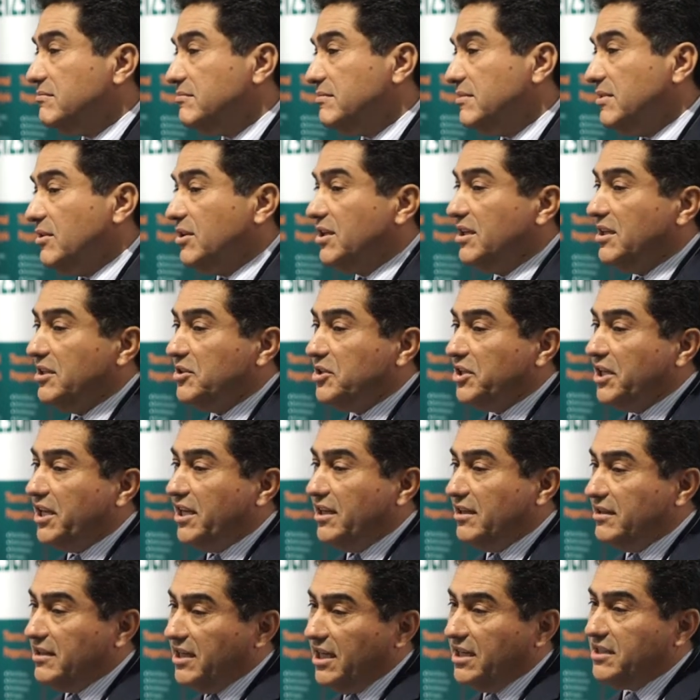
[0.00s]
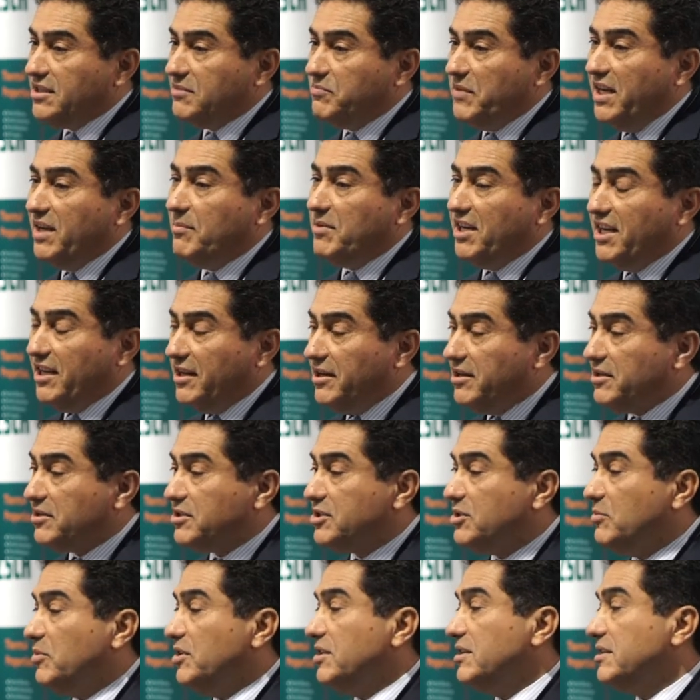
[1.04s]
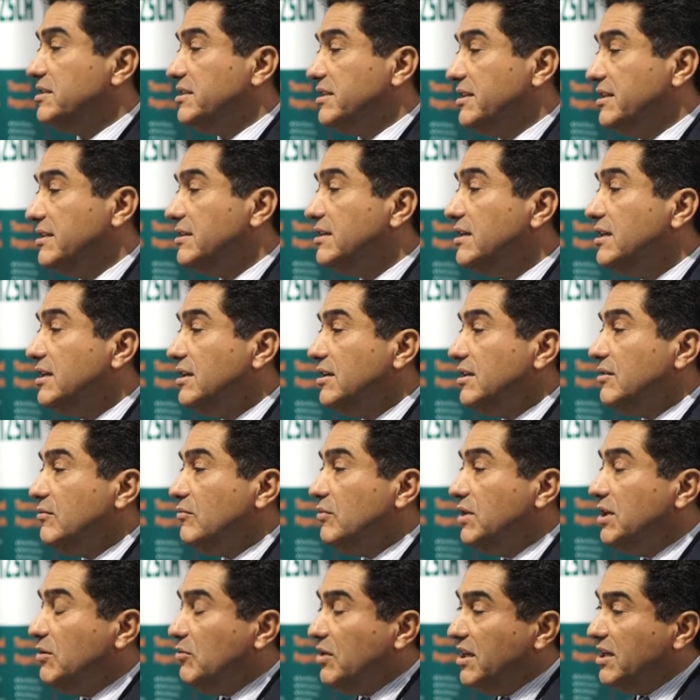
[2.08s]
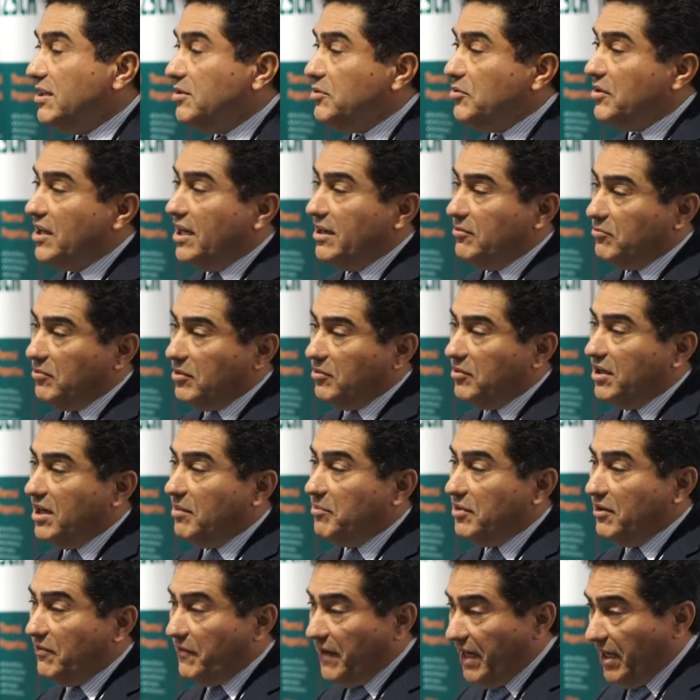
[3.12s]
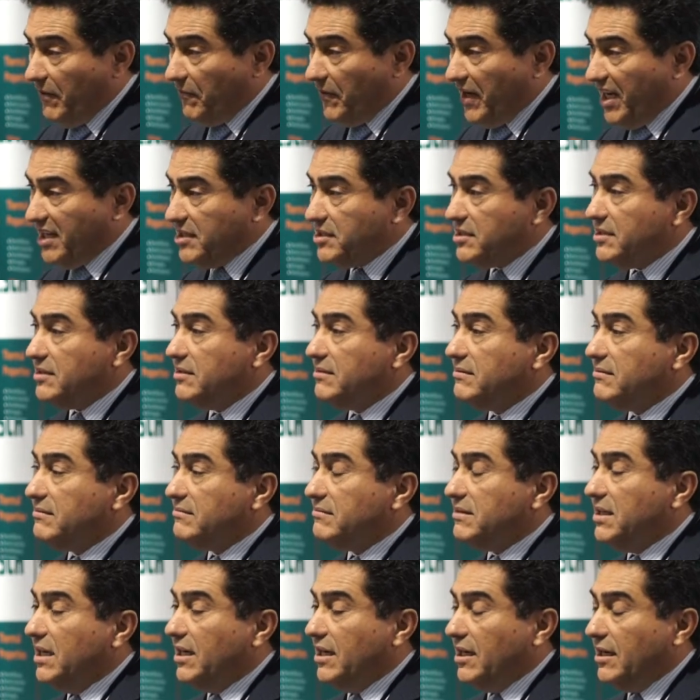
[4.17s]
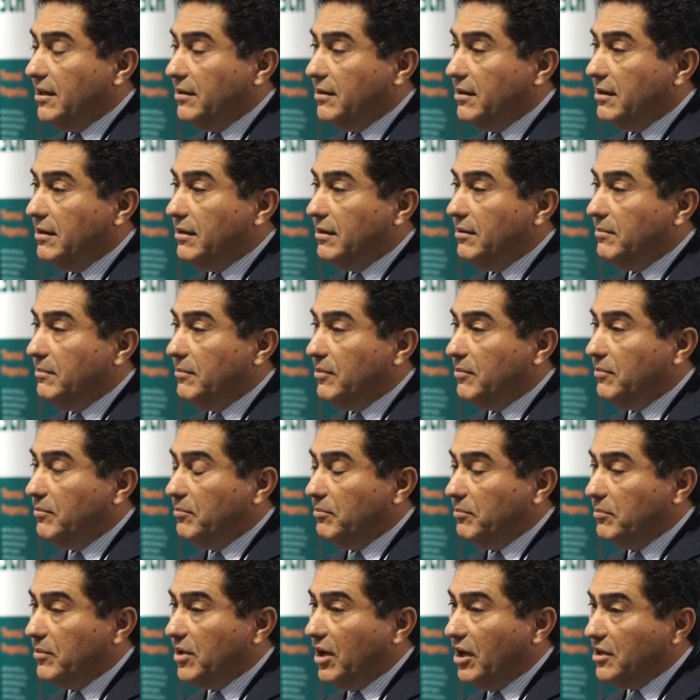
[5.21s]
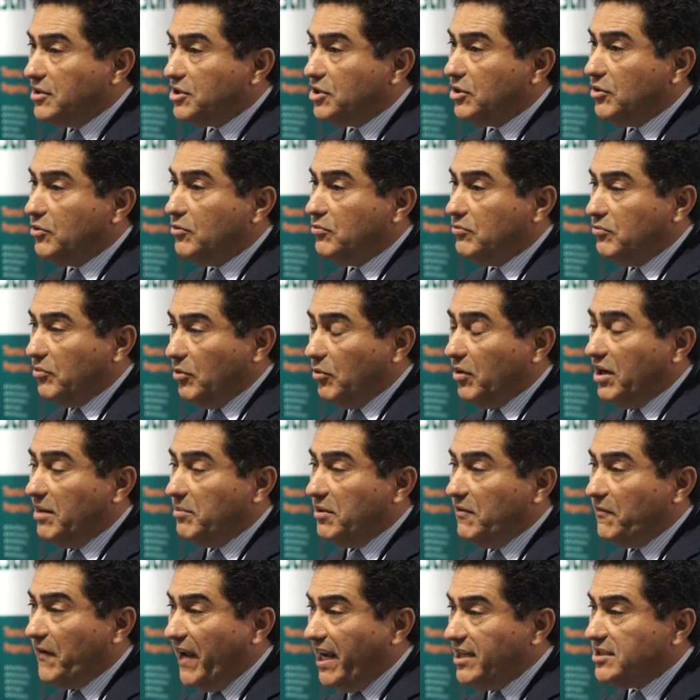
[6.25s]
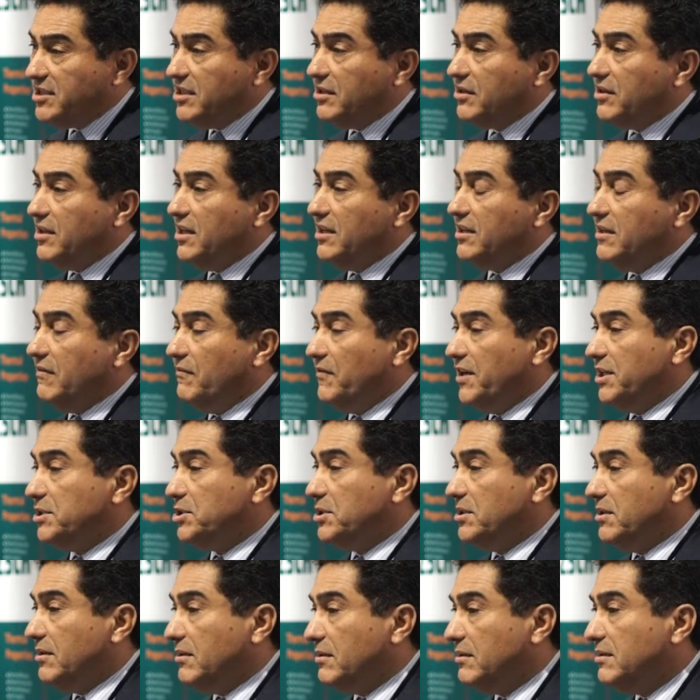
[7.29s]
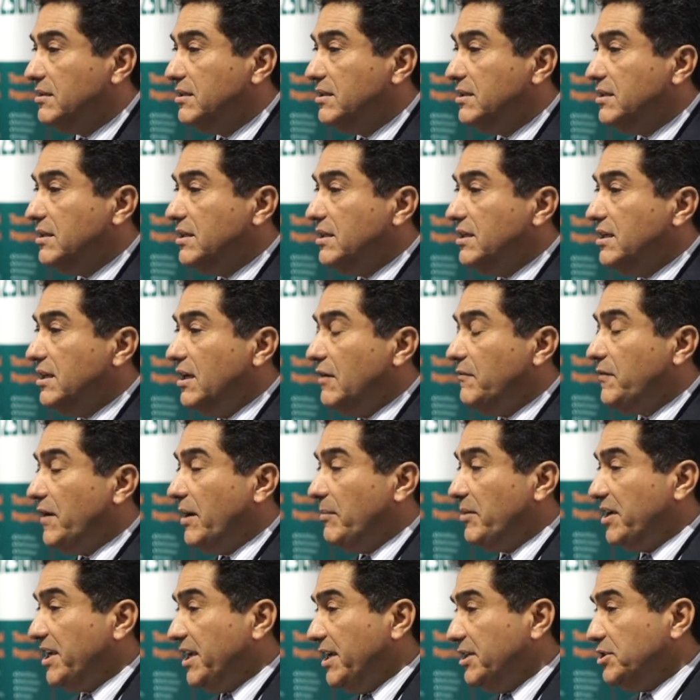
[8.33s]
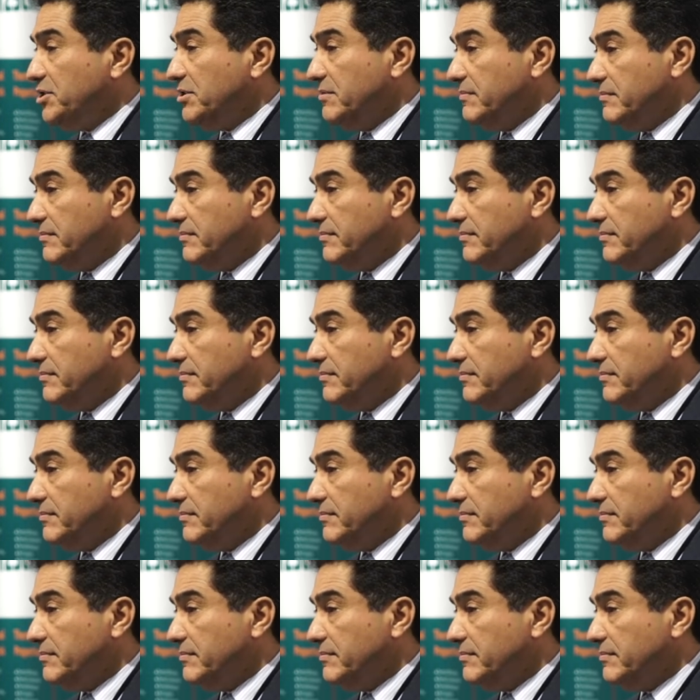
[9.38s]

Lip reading: Look at a tree, it takes many, many years to build a tree. We don't want to do that. We want to be very fast. Also, we want to be faster than conventional fabrication.